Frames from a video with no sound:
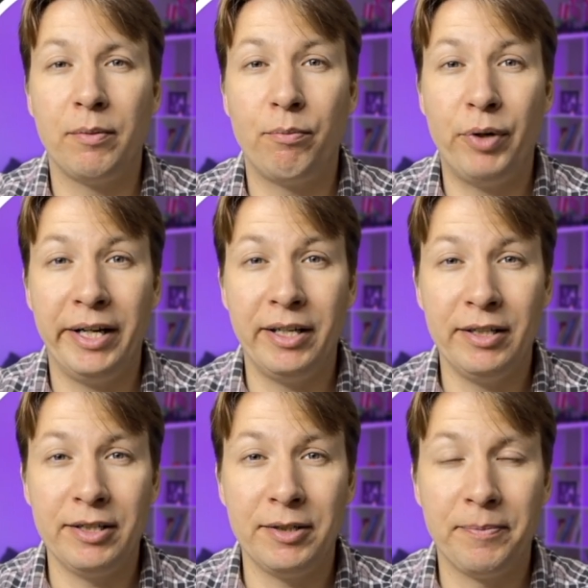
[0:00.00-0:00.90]

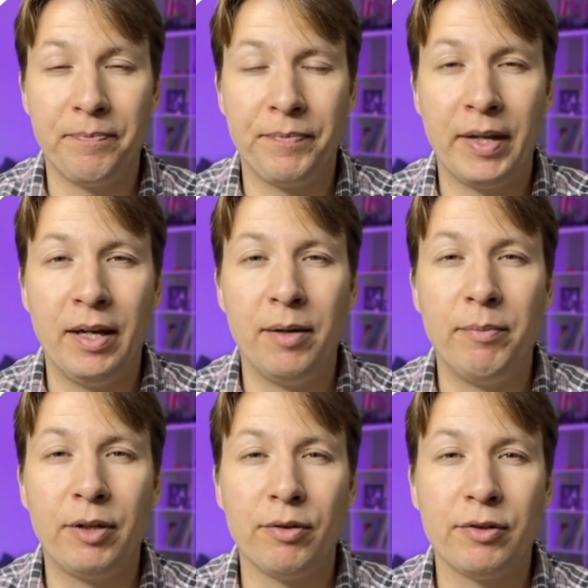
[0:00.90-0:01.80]
brackets
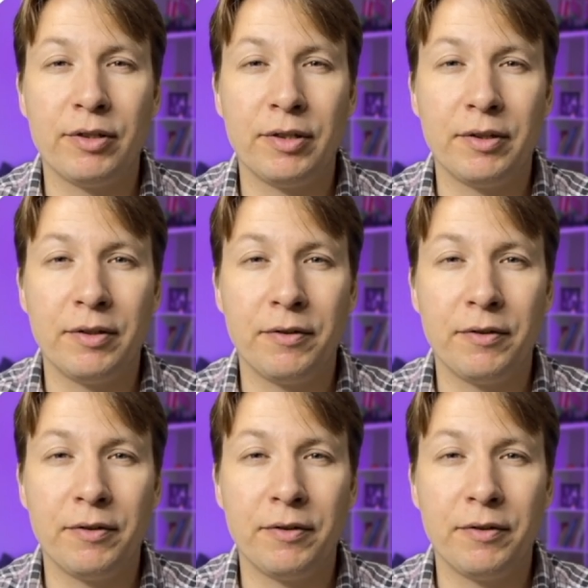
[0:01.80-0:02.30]
because